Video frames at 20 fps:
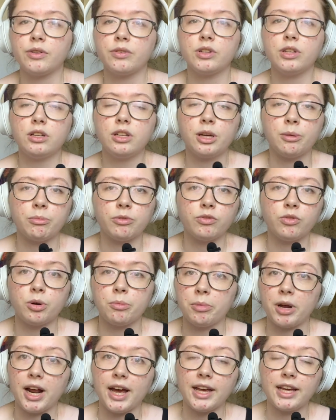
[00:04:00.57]
never done that before,
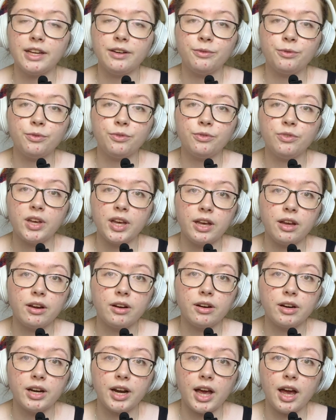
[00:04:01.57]
but I can
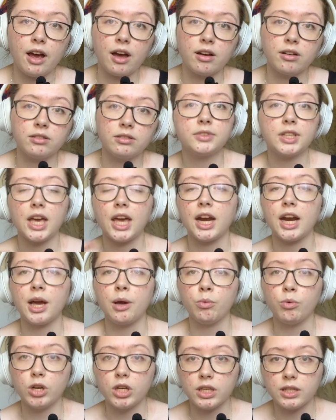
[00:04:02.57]
figure it out. And I
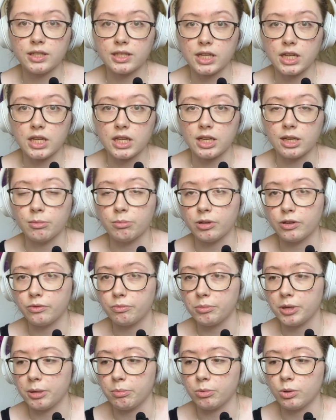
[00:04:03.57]
will sell them if
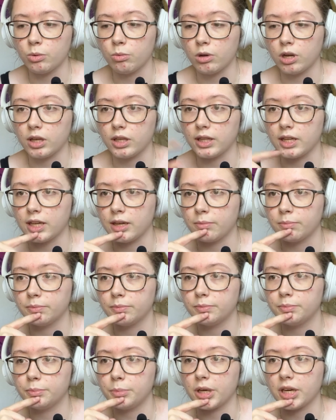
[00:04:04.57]
people want them,
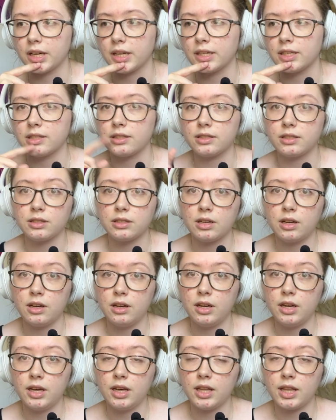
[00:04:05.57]
because
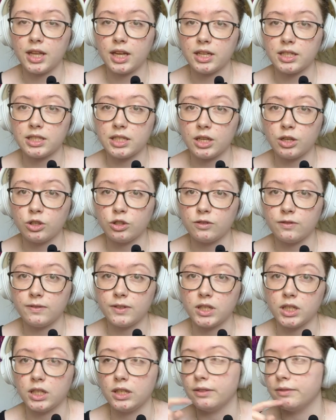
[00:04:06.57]
that sounds
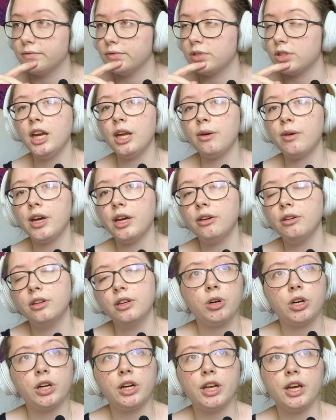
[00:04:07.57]
fun. Anyway,
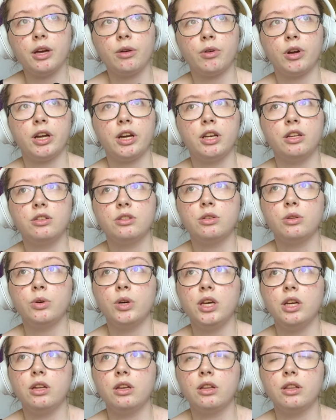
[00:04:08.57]
we're gonna get right into it.